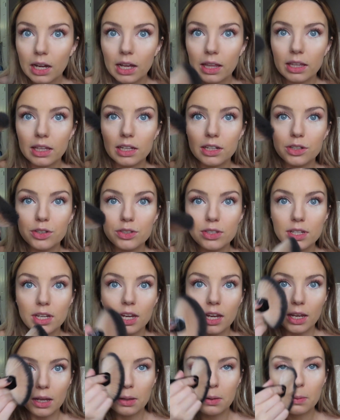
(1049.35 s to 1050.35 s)
then I just
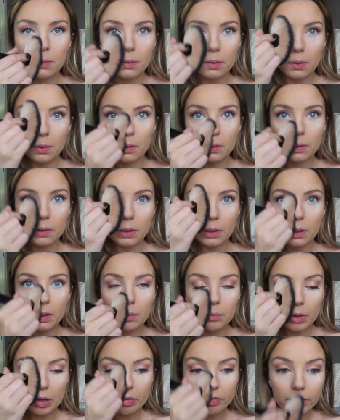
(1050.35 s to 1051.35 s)
take
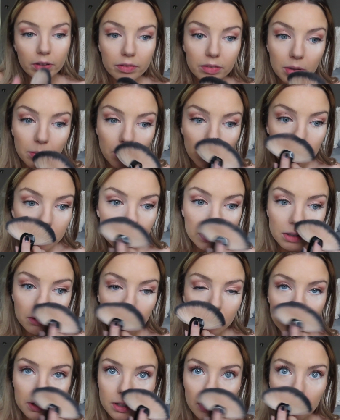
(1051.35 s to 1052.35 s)
my fluffy brush and I
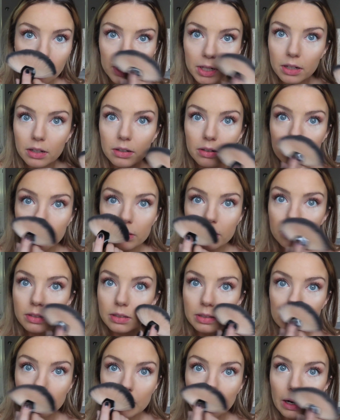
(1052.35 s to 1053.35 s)
run it down my
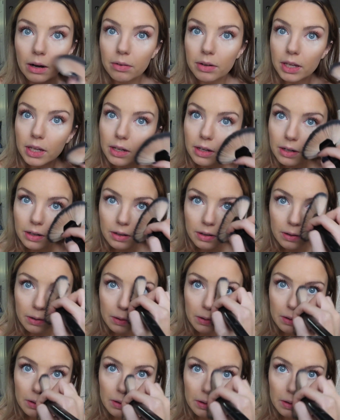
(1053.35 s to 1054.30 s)
nose, down here.